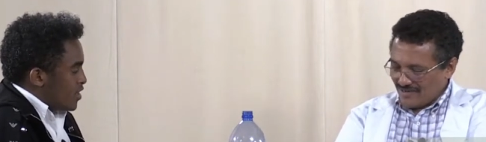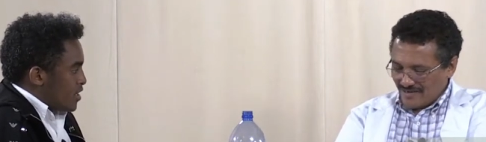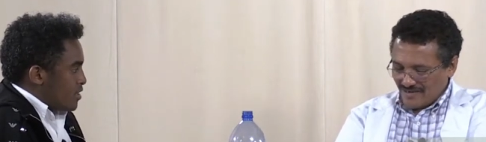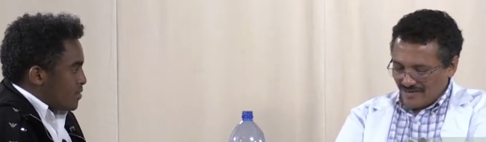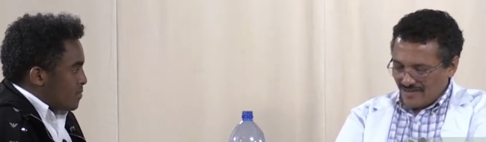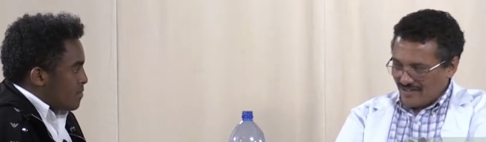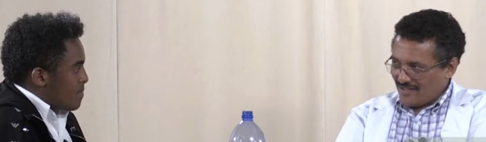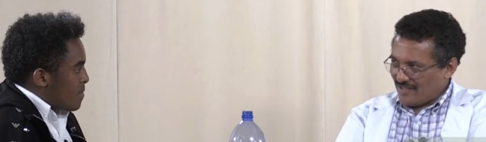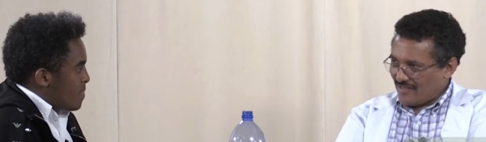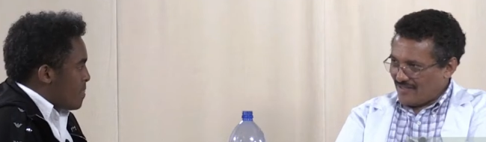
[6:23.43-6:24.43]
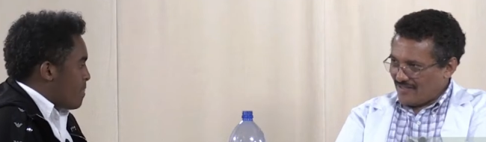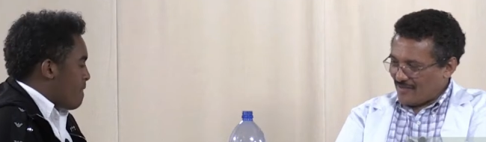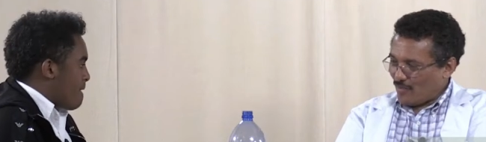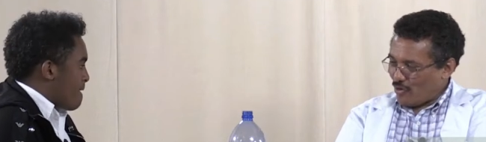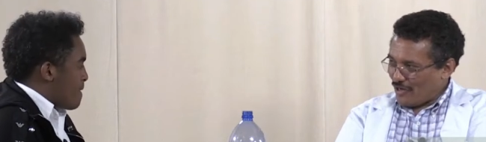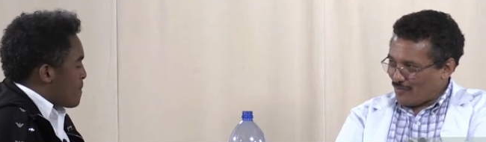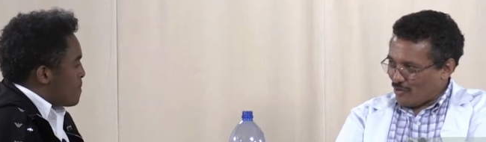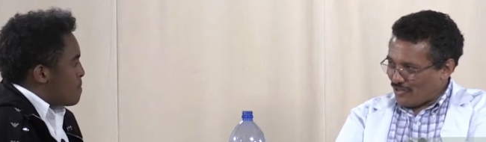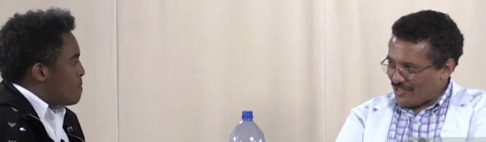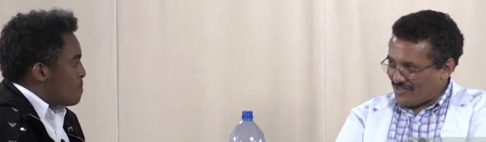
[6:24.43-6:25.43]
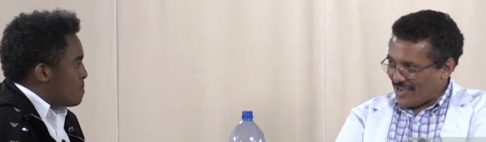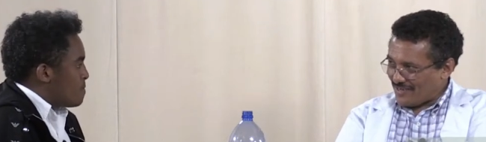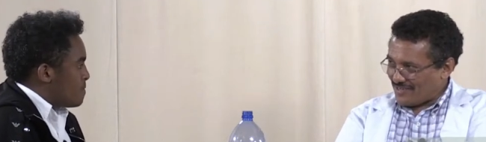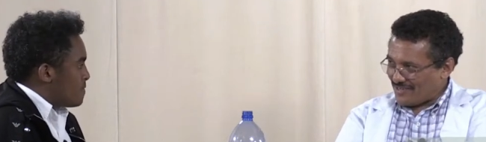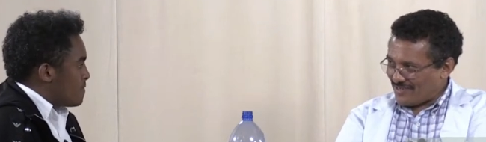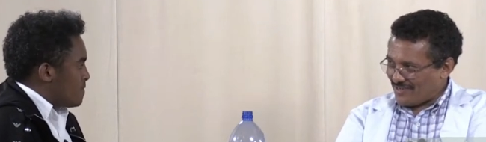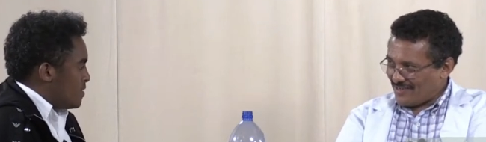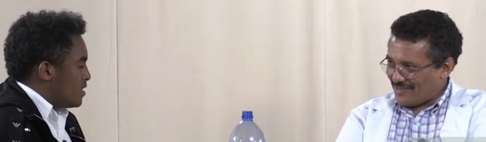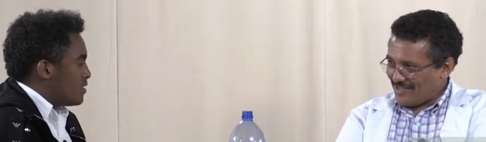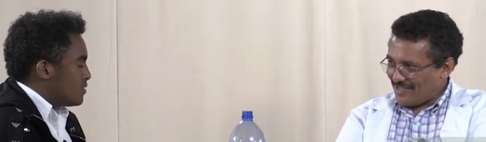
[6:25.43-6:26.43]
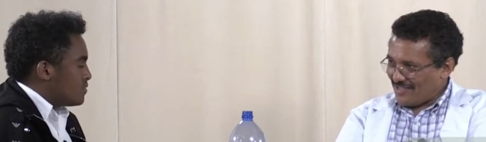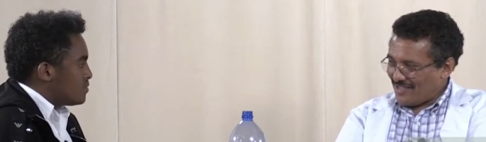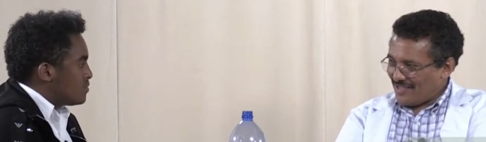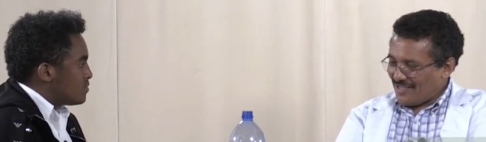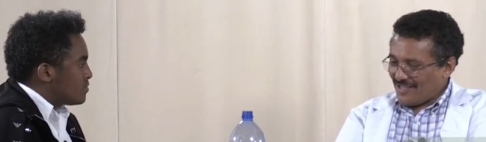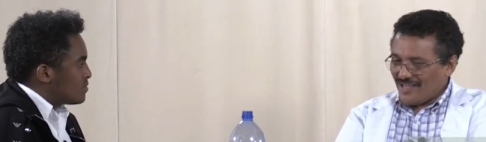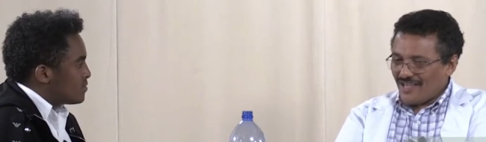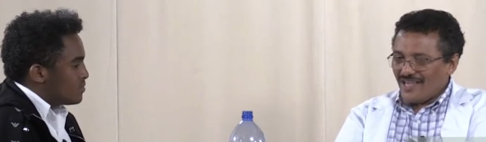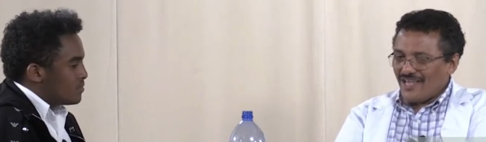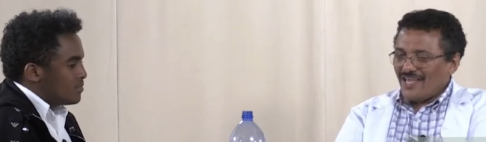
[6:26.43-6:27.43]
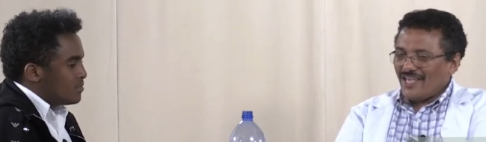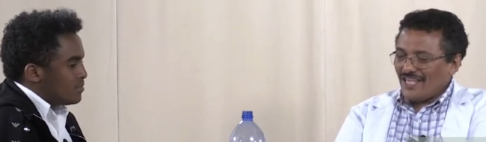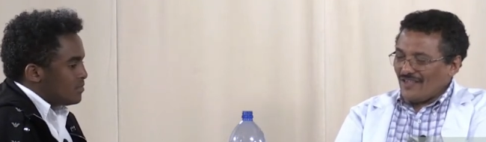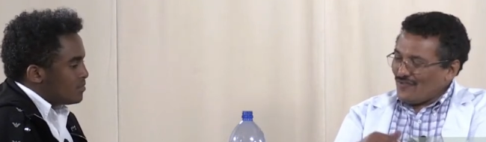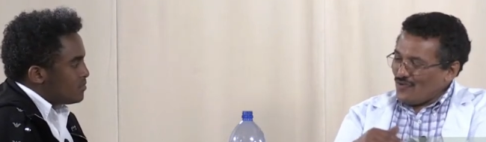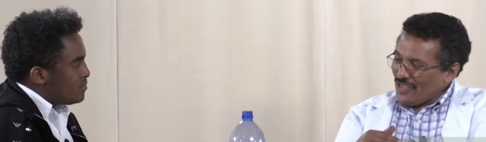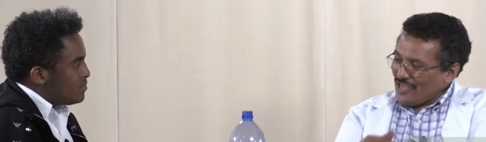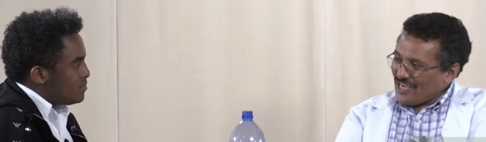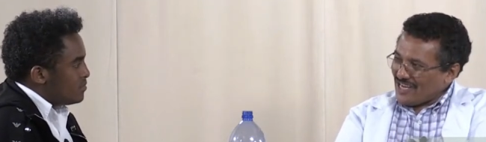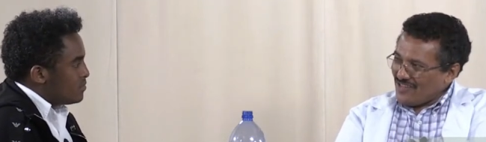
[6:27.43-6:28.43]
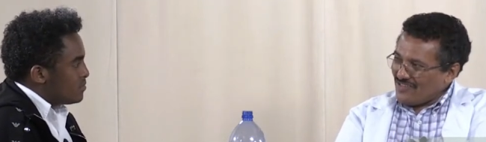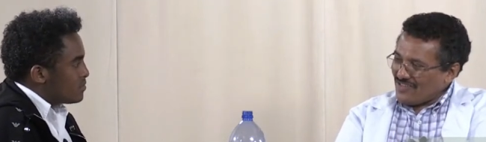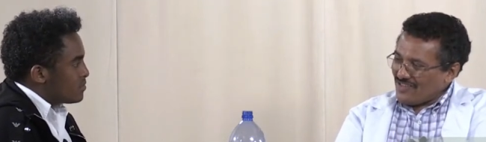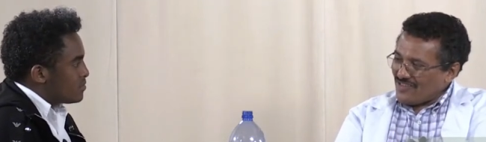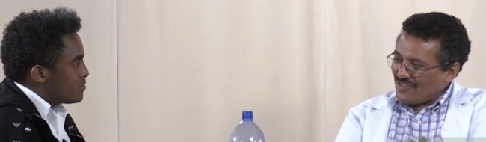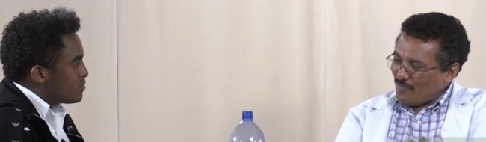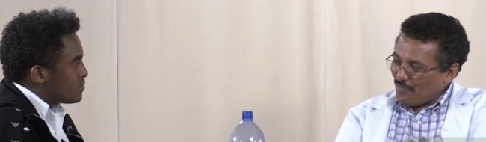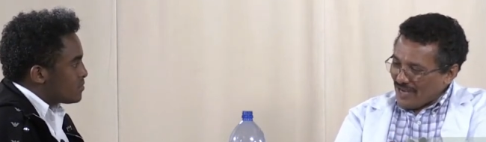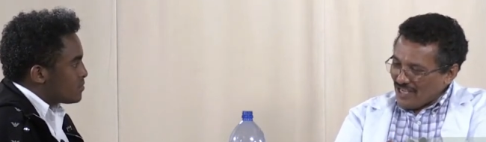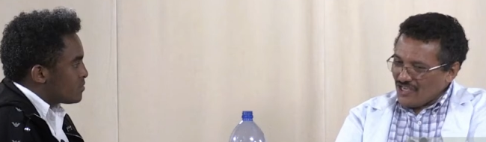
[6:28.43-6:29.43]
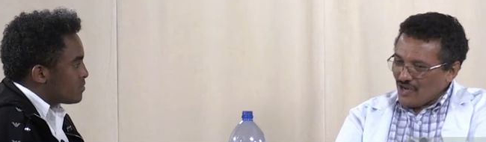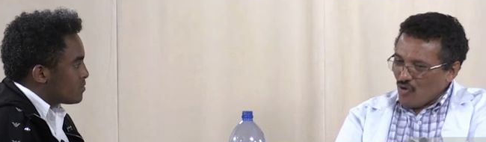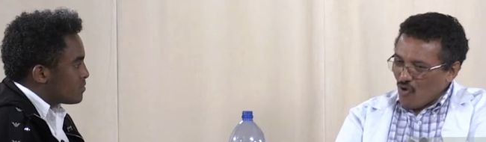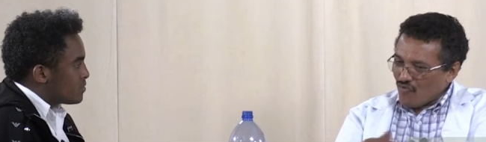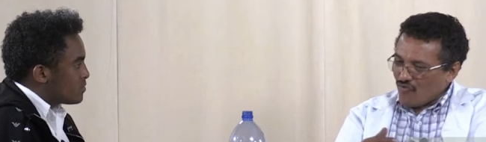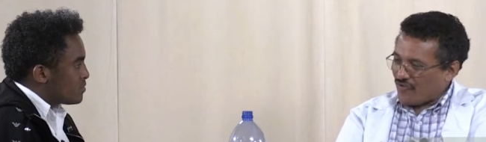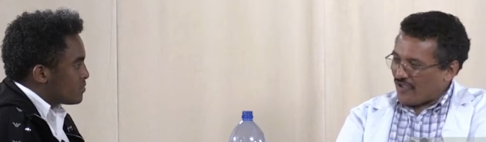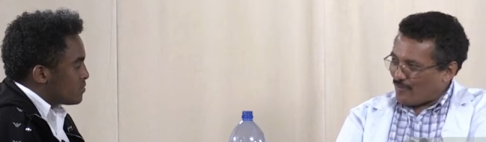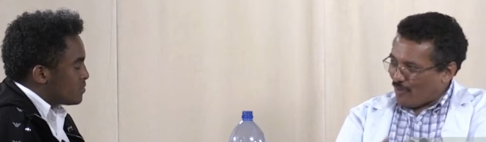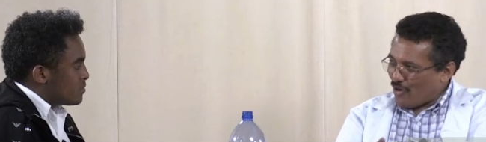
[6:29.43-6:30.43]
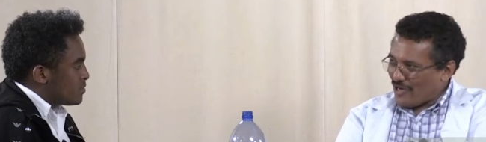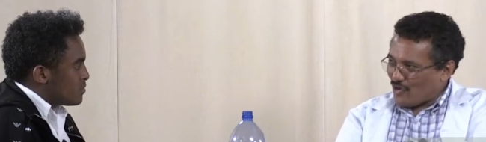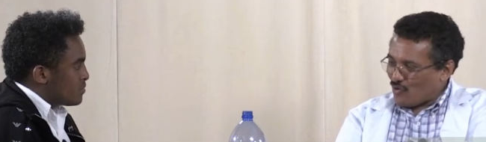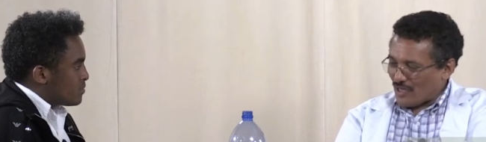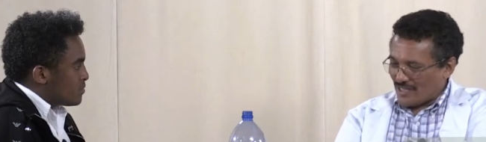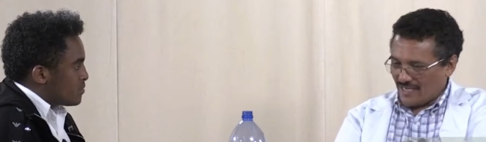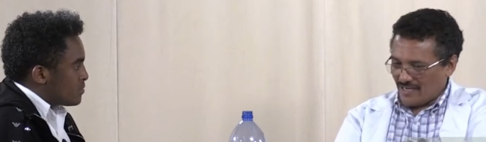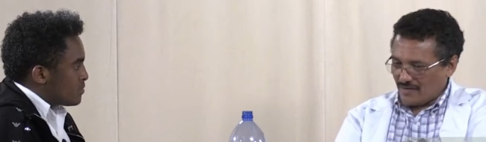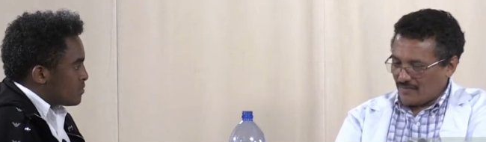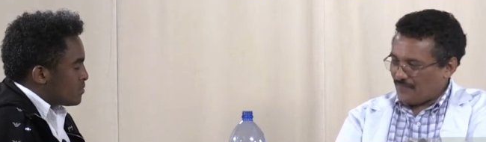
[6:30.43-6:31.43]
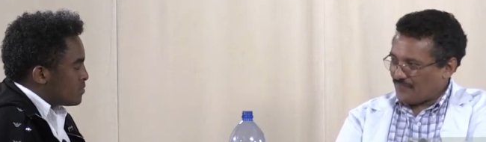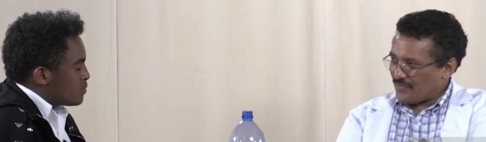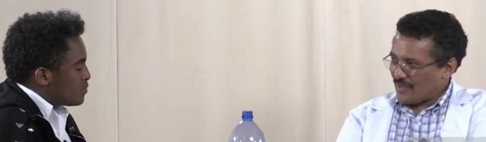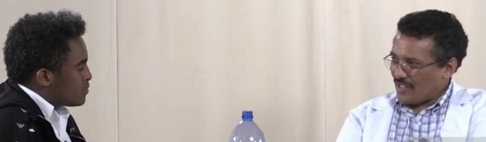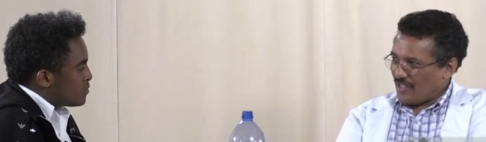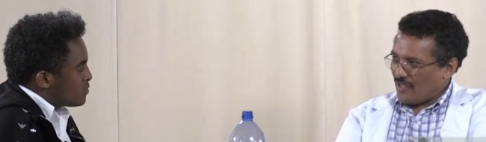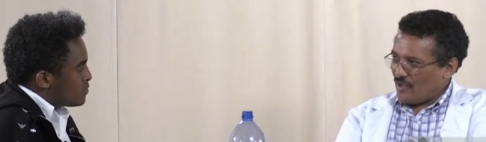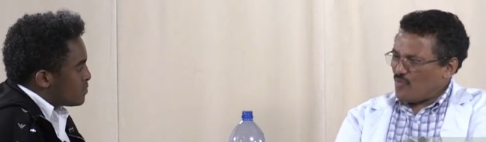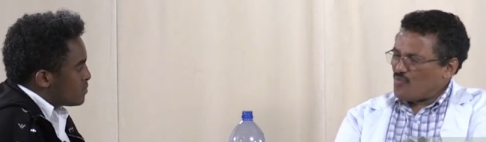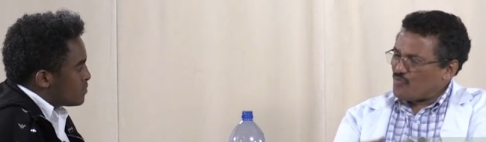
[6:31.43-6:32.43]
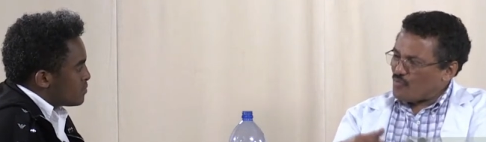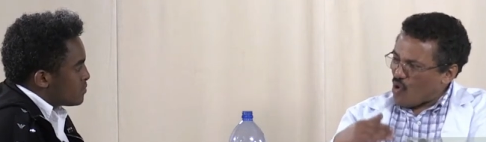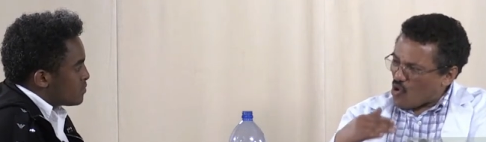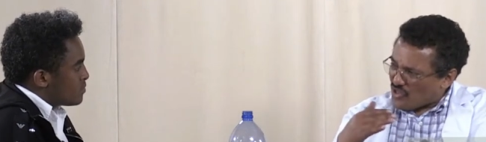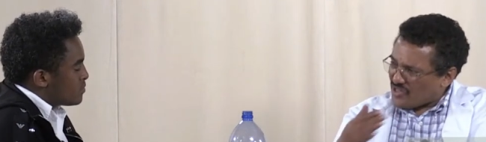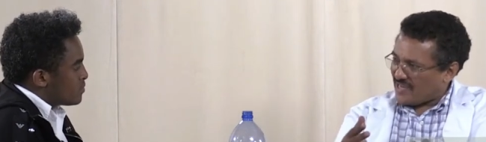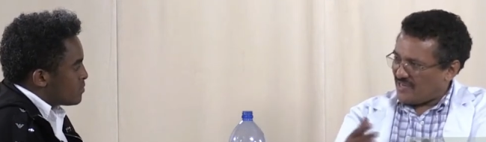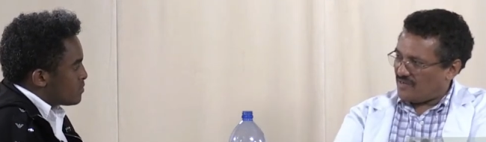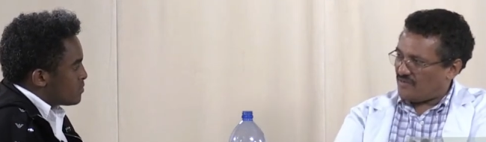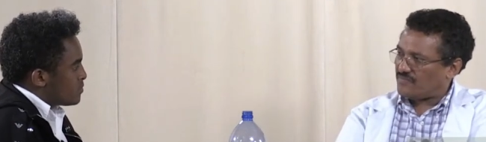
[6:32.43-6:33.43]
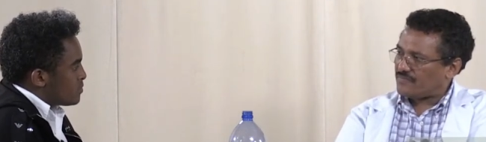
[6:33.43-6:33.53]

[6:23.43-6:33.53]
Speaker 1: Yeah. The boiling point is 100. Yeah. If you increase the pressure of a boiling water, more than